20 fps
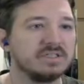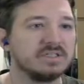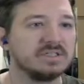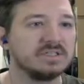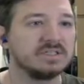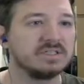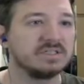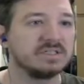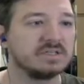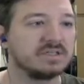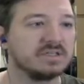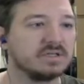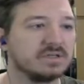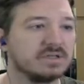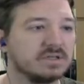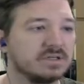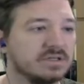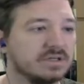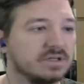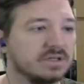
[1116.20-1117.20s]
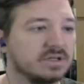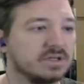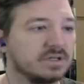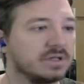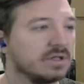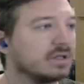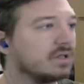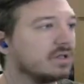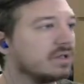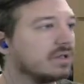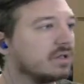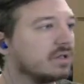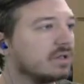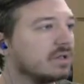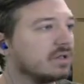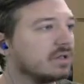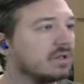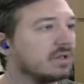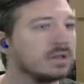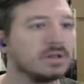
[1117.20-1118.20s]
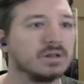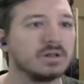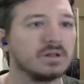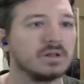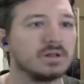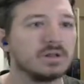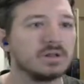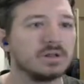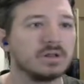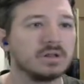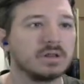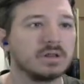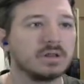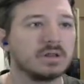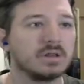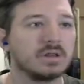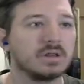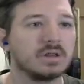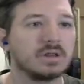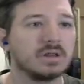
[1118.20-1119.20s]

[no speech]